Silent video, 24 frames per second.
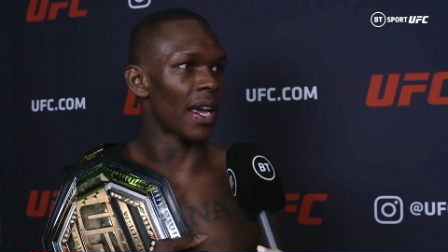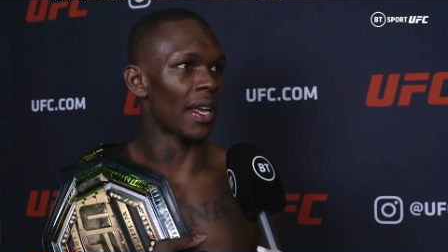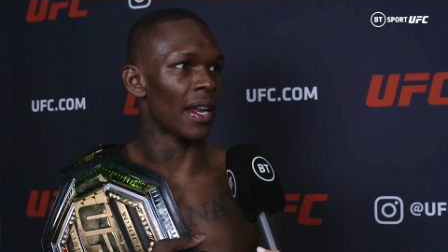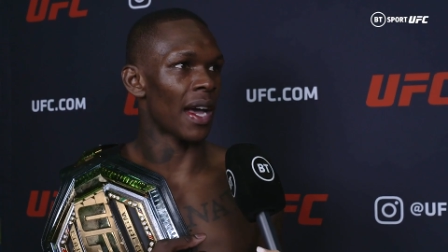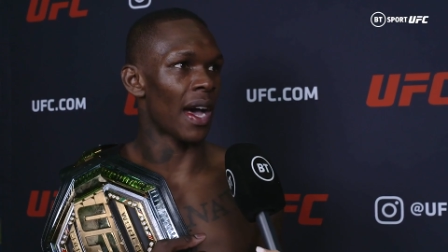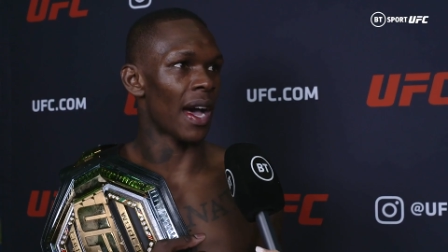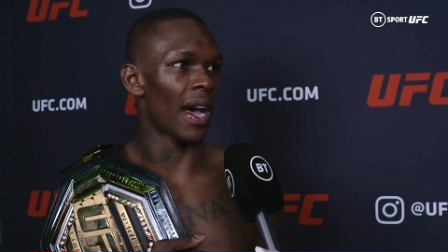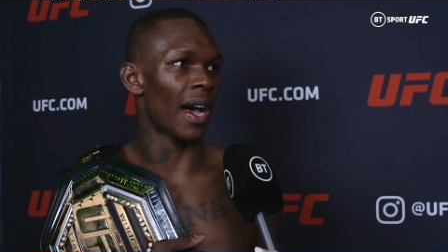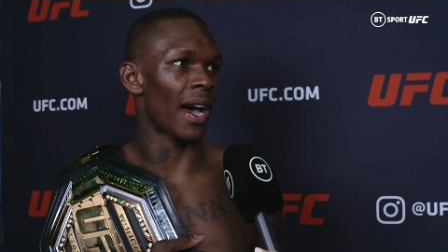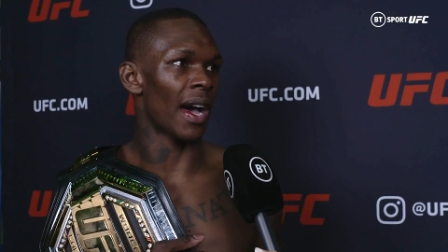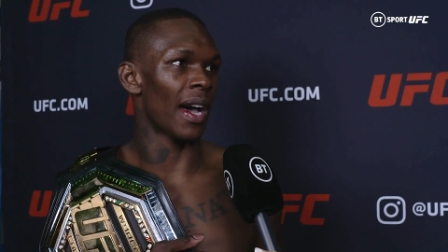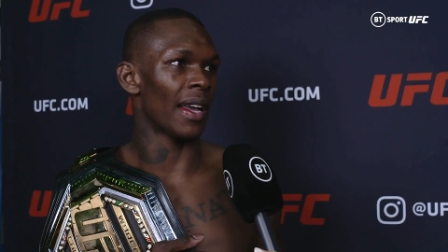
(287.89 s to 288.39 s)
And
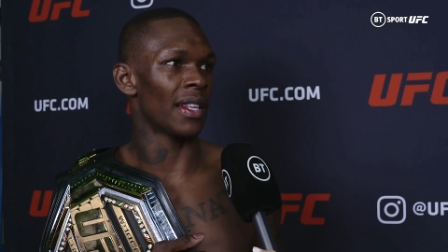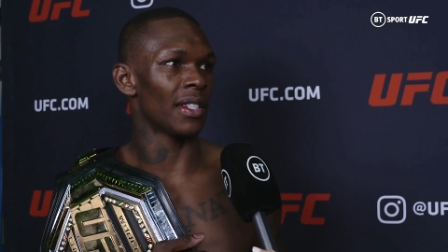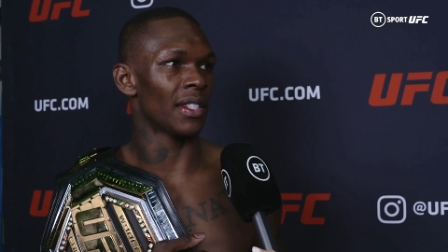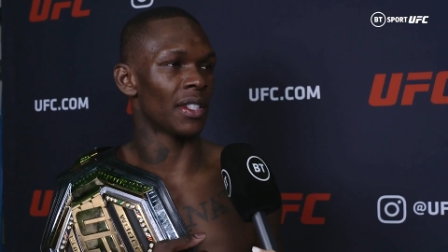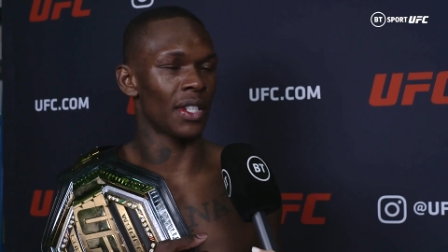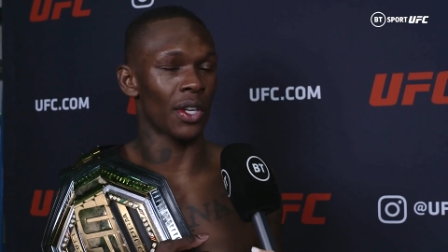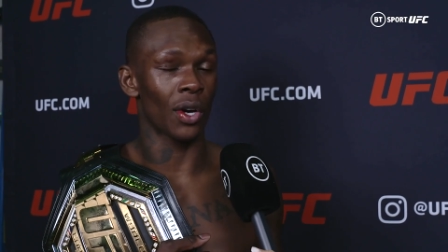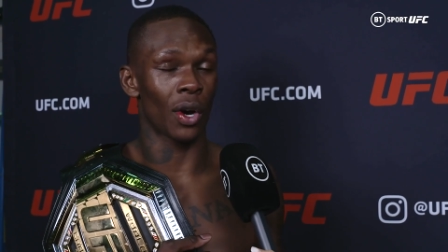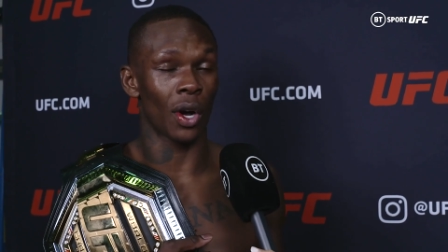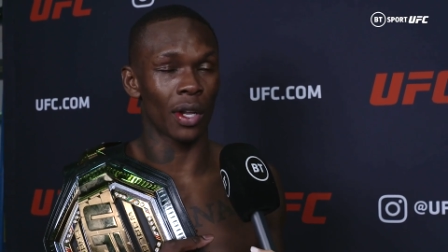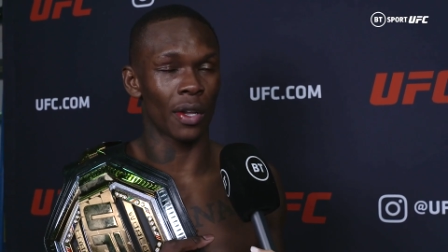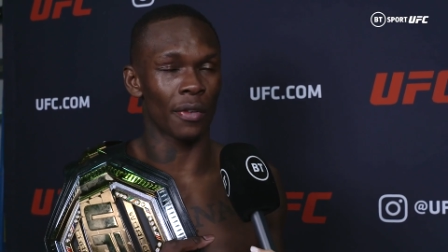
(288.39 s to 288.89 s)
I, I didn't
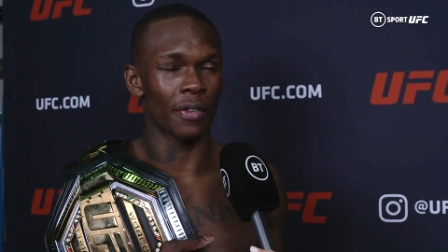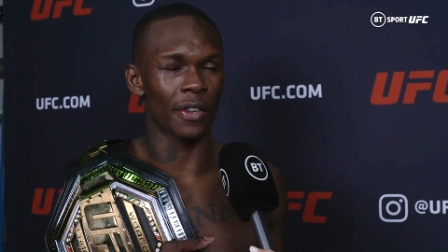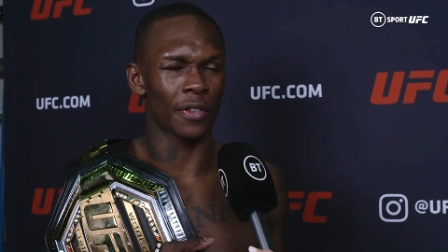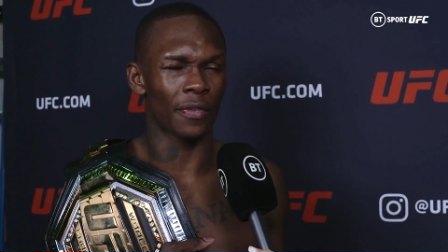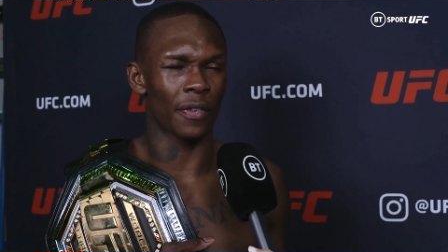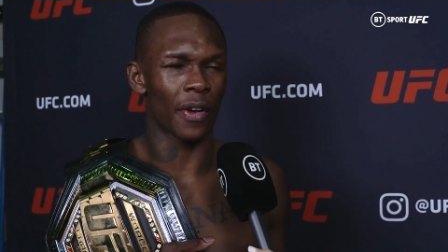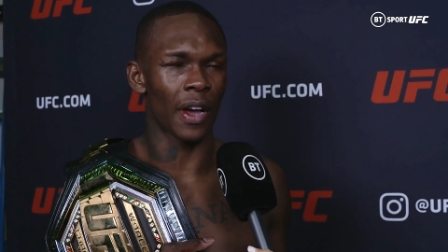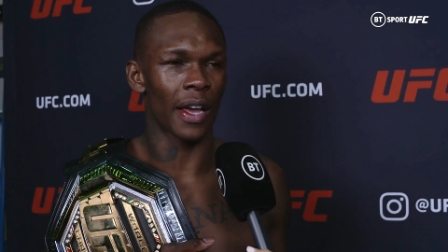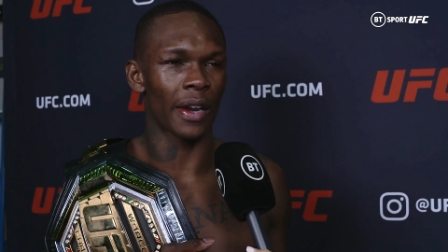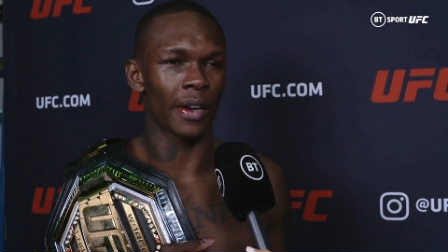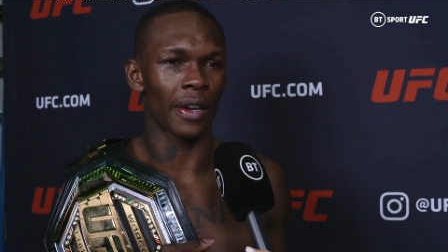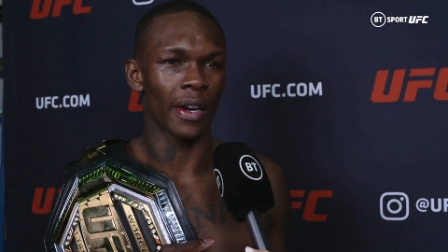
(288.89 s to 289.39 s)
see all of his
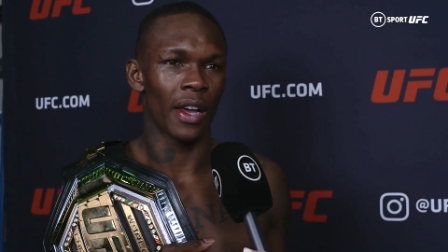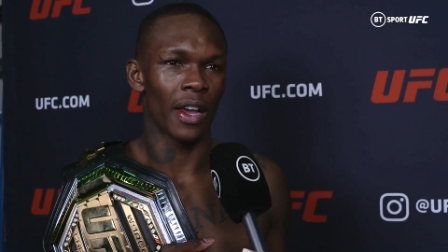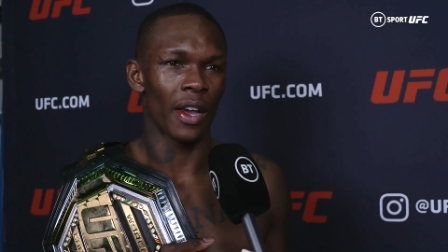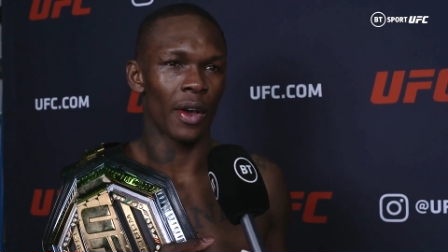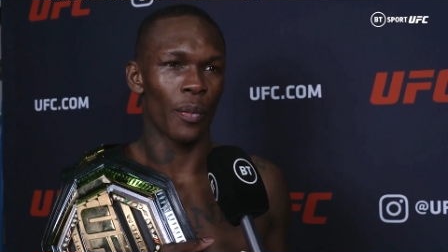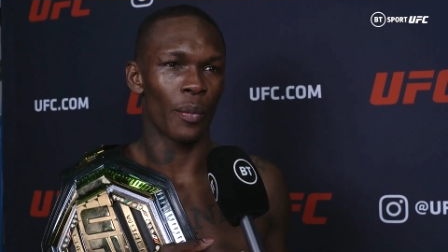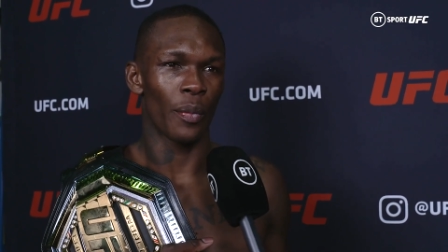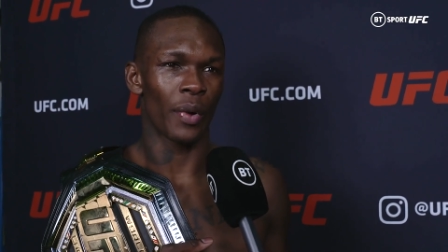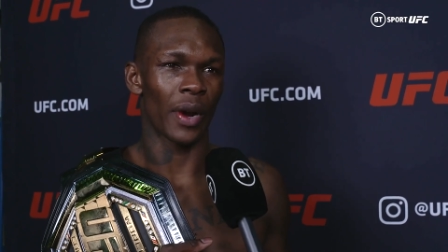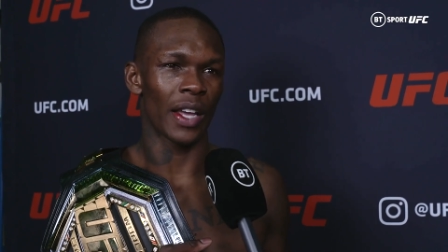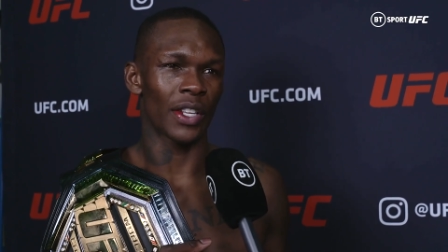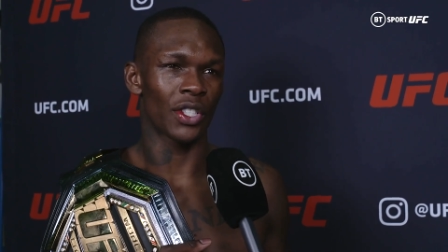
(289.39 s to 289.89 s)
fight,
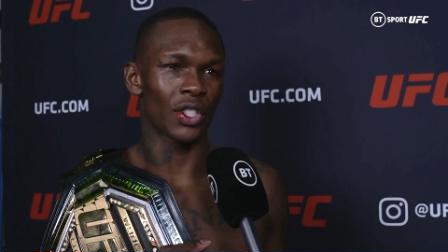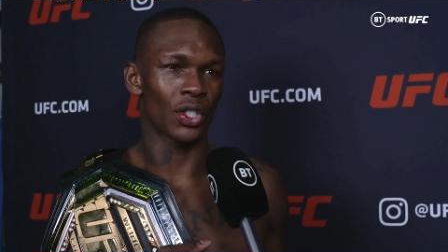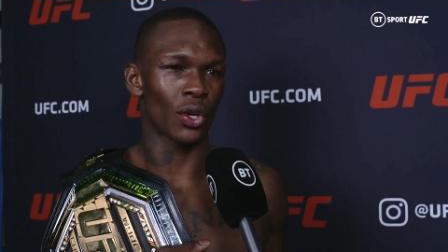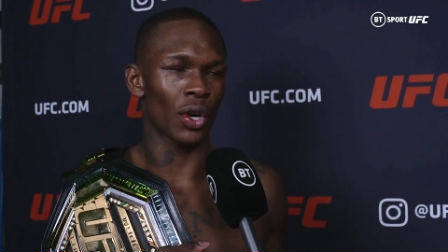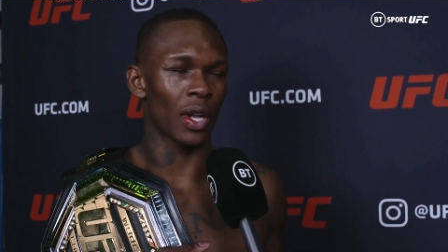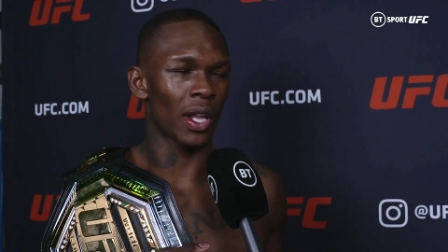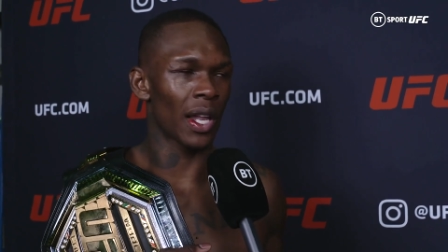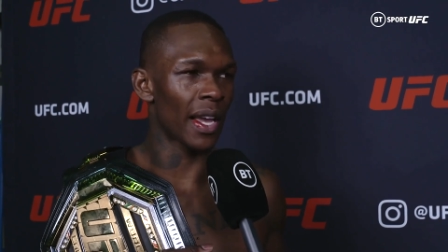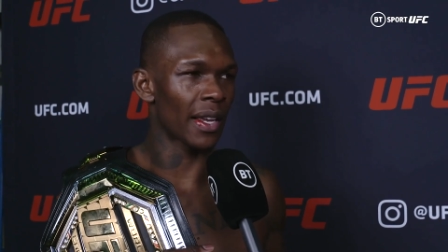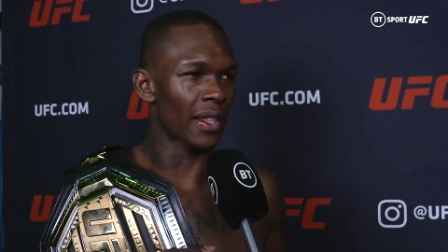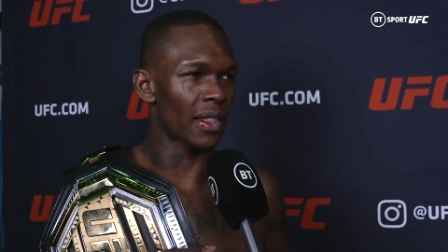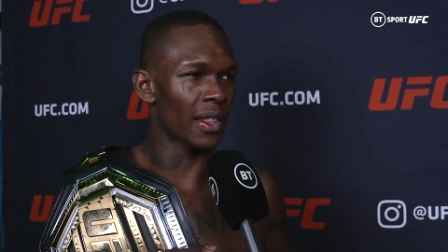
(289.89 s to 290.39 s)
but I
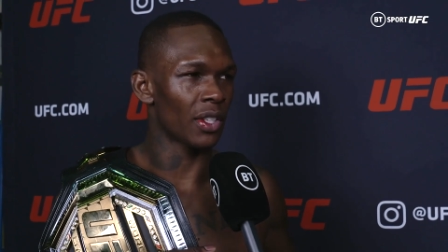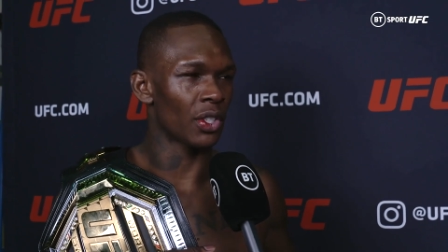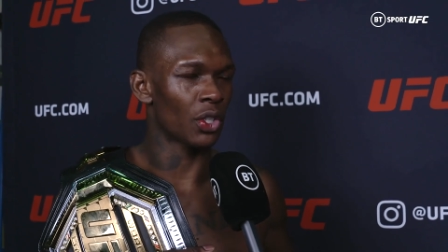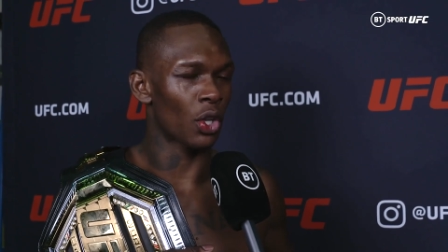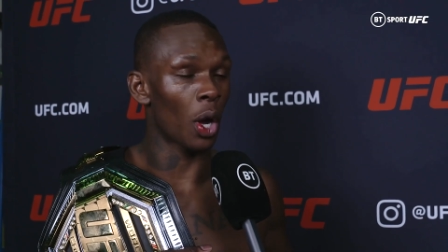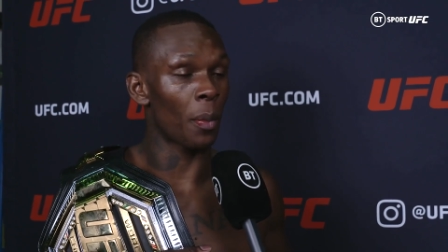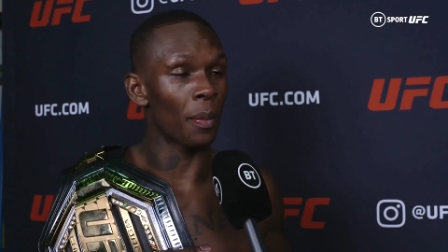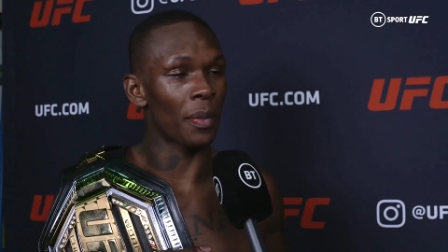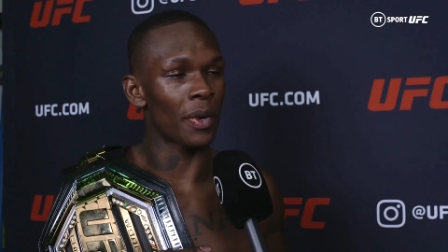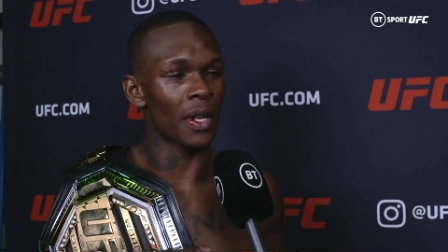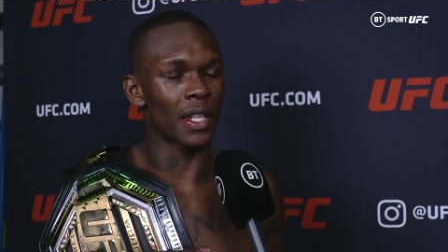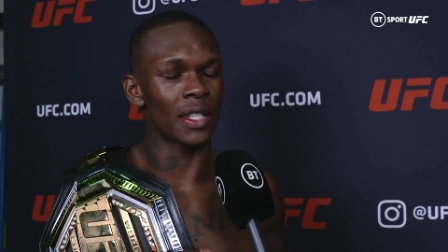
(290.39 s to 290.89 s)
saw like the
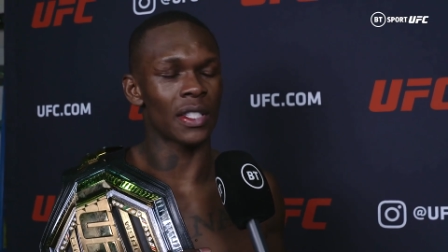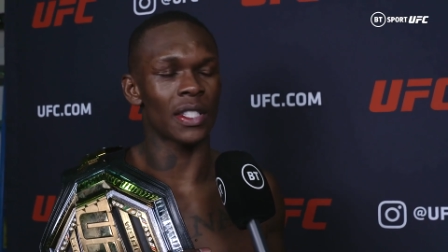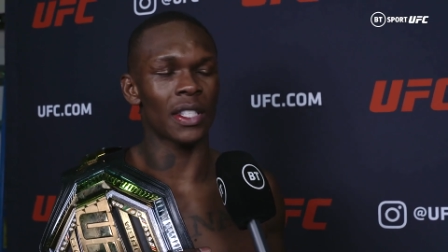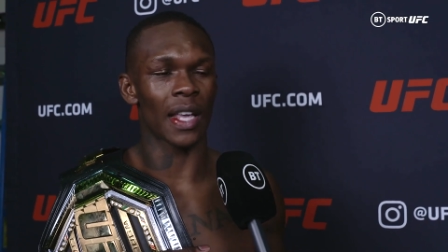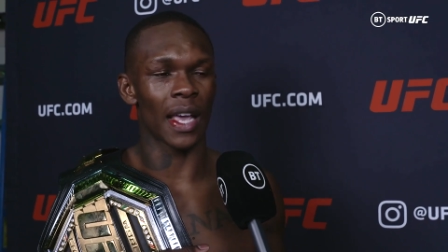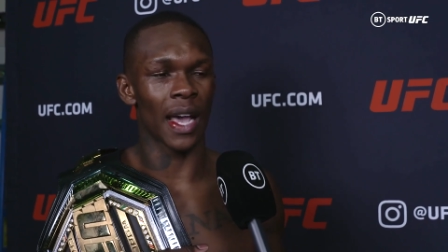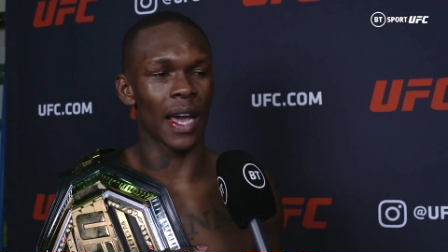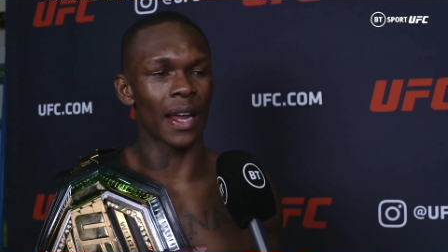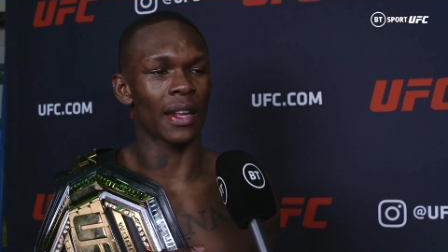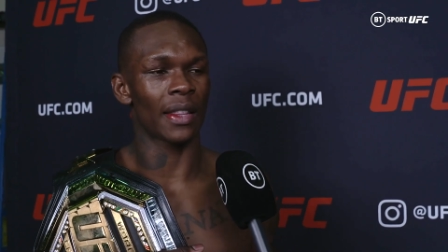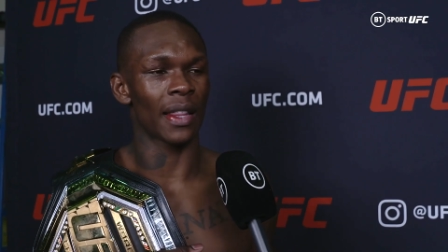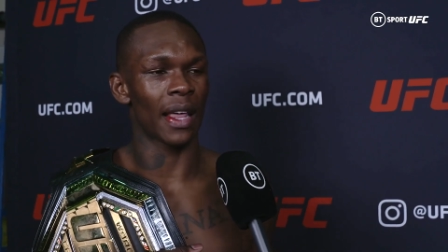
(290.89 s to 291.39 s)
dominance he
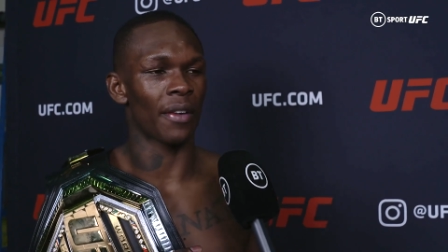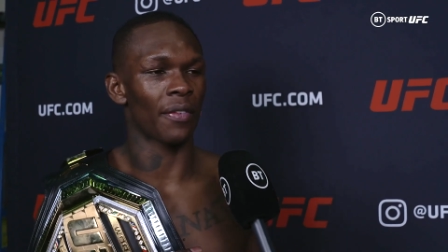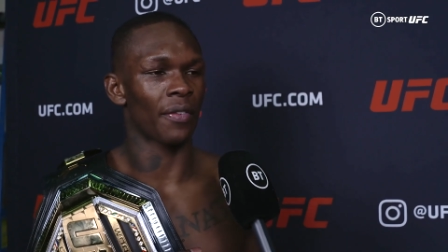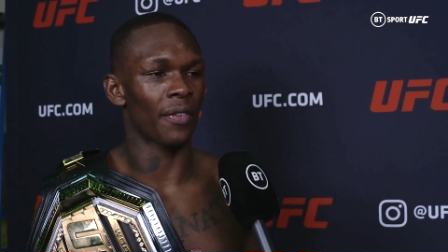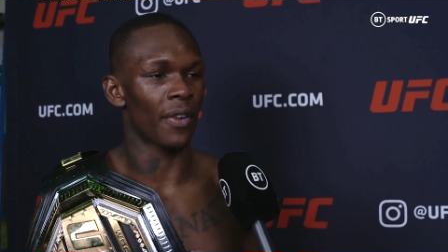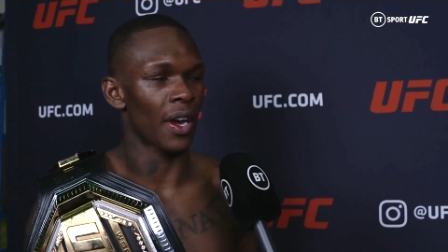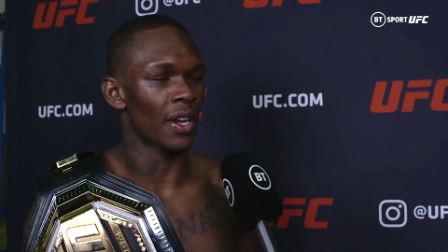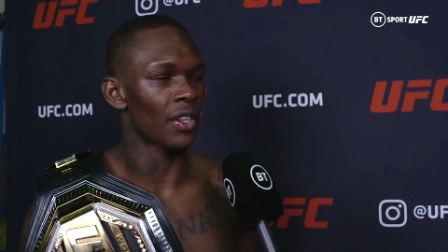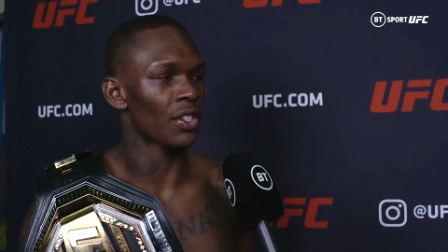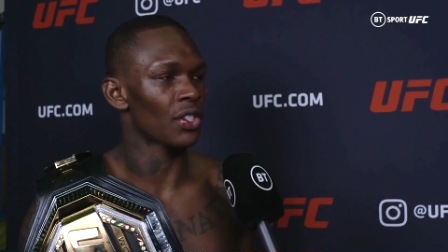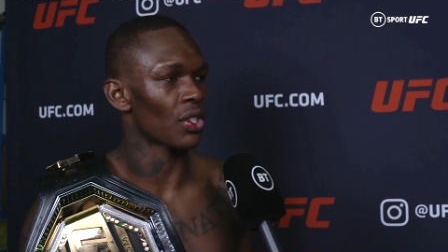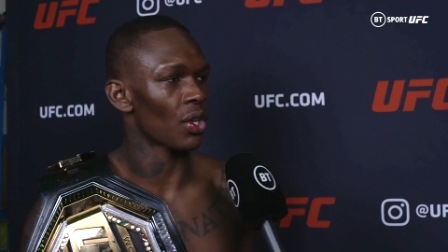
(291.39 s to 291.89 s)
had in that fight.